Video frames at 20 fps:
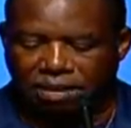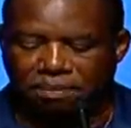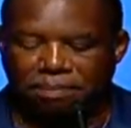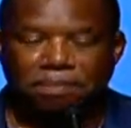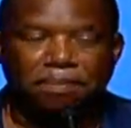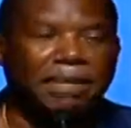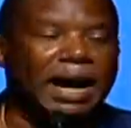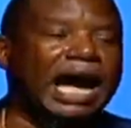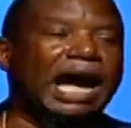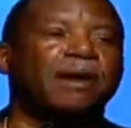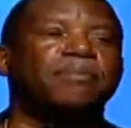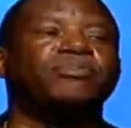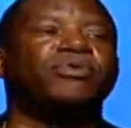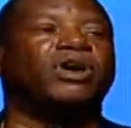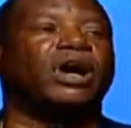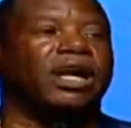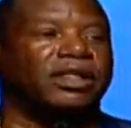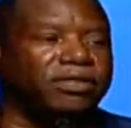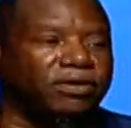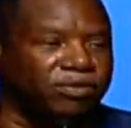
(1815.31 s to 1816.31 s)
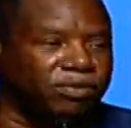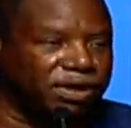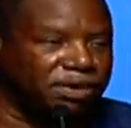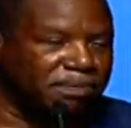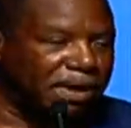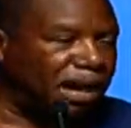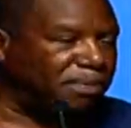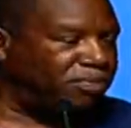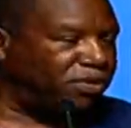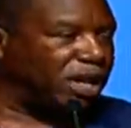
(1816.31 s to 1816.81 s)
my brother,
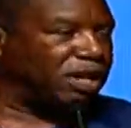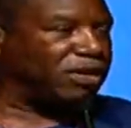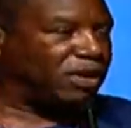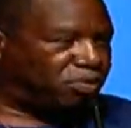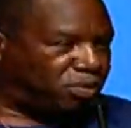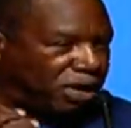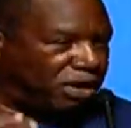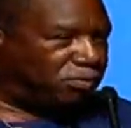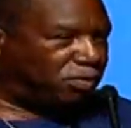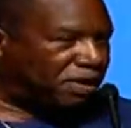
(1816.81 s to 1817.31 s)
my brother, we,